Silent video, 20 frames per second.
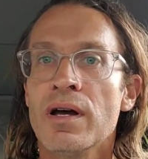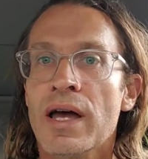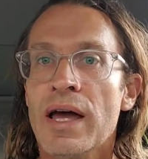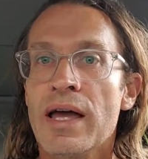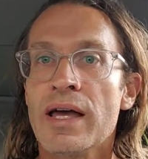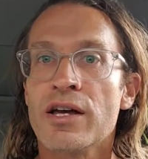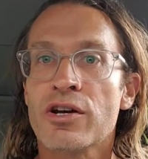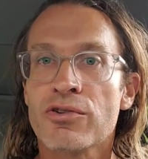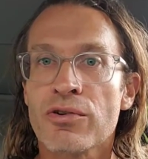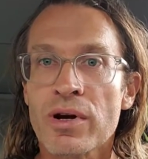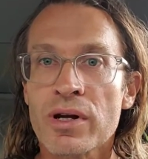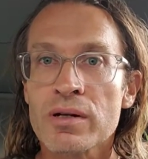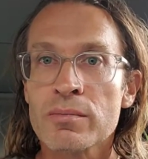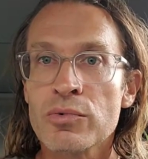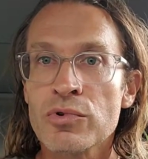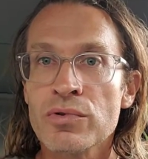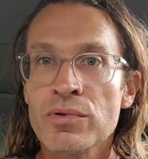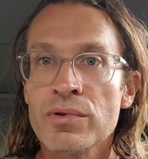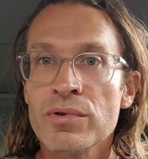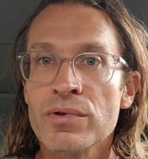a
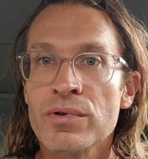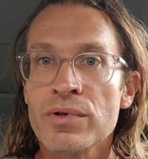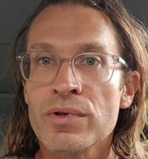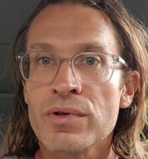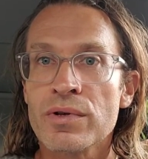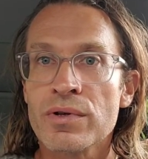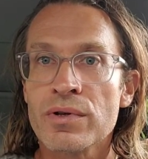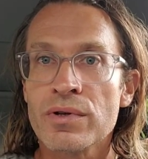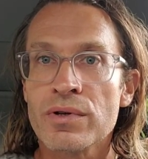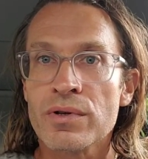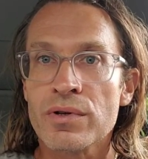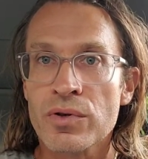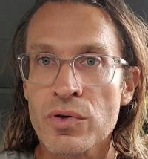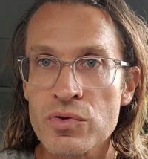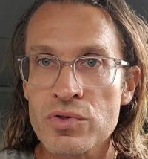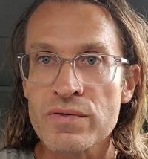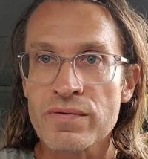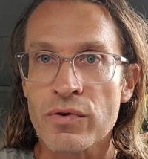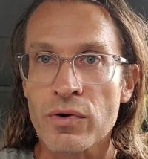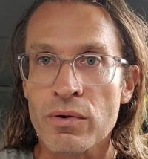credible,
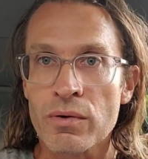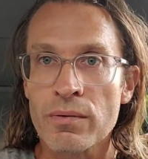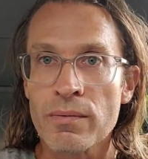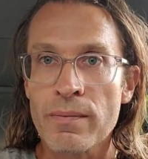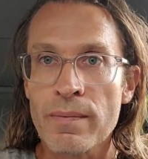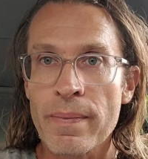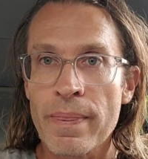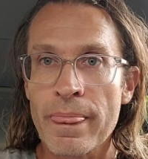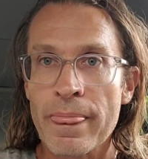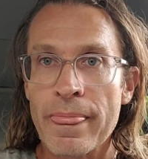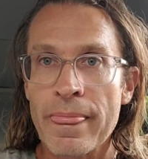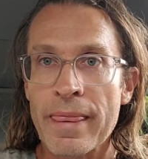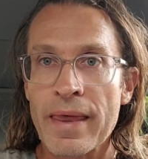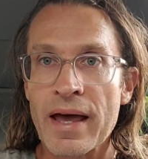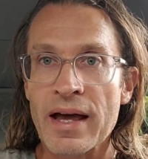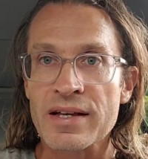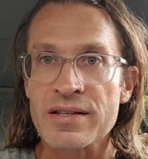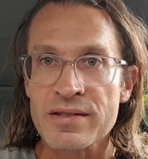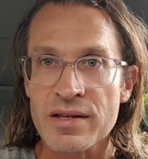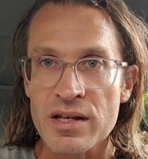useful,
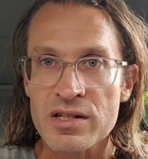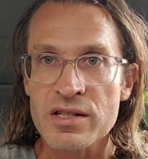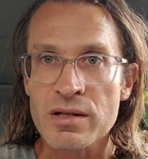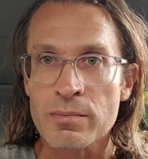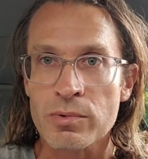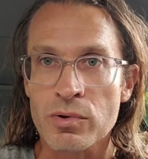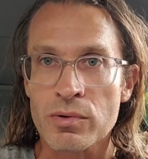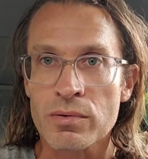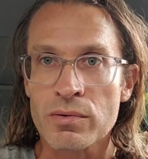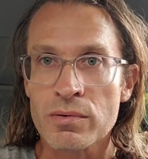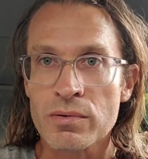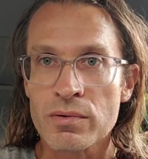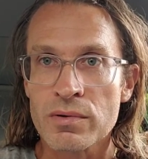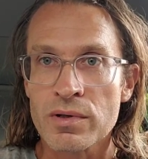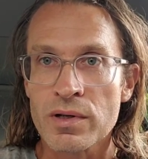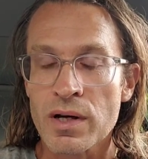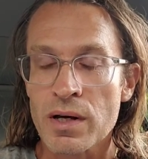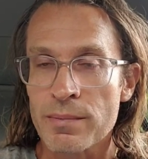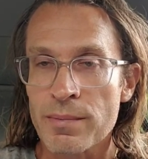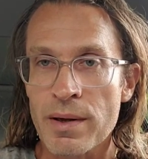accessible,
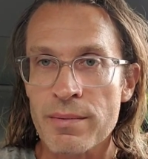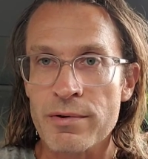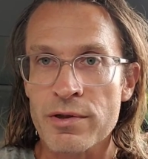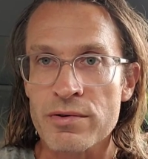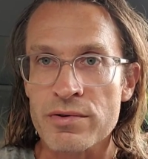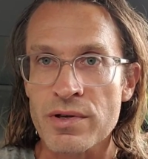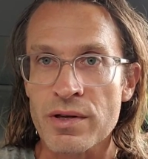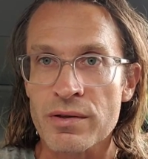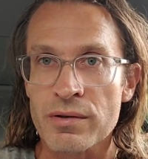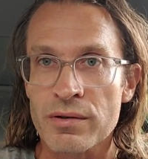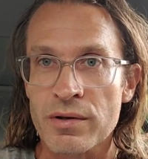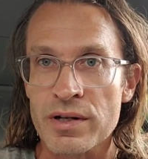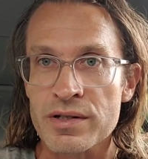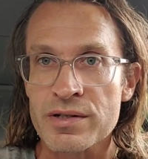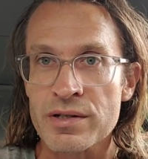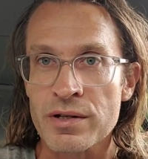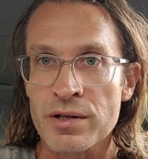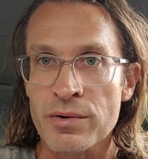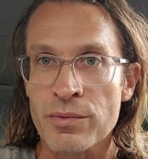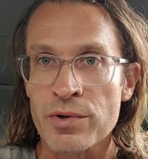and maybe there's other
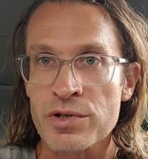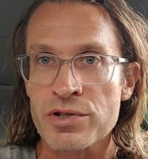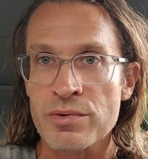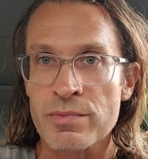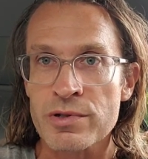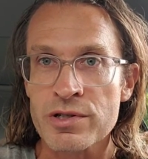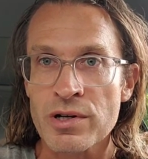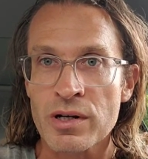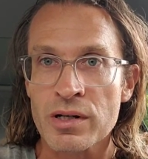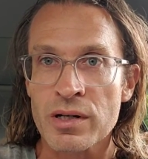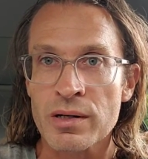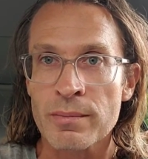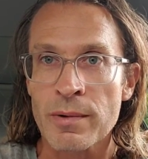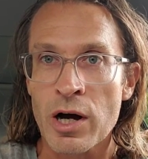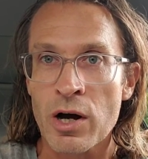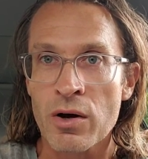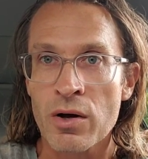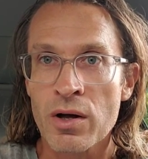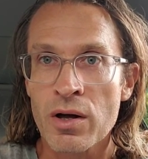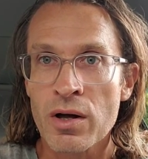criteria we should be talking
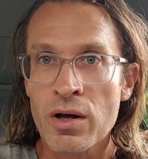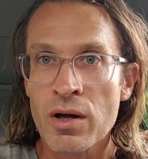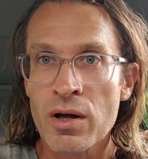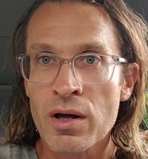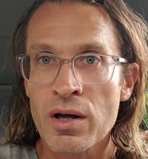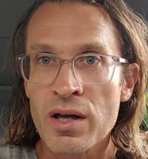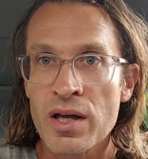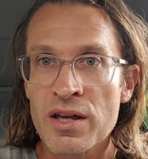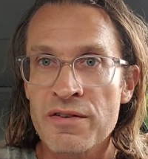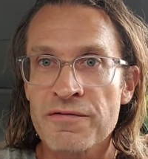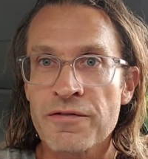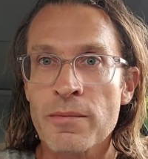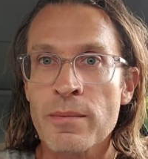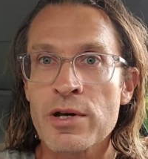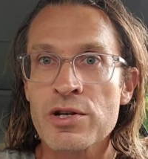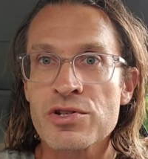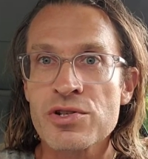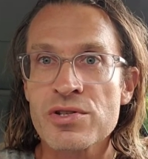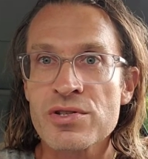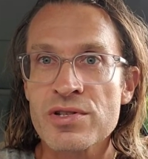about,
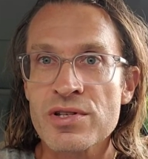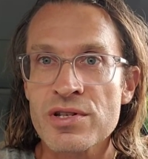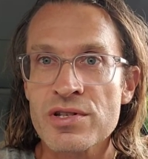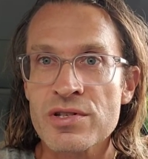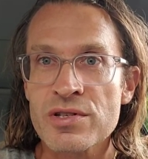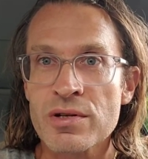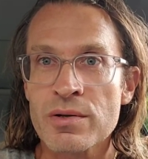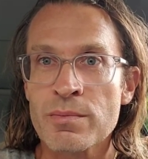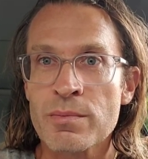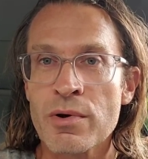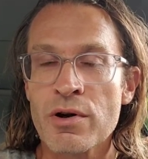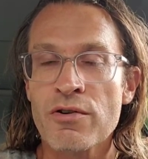information system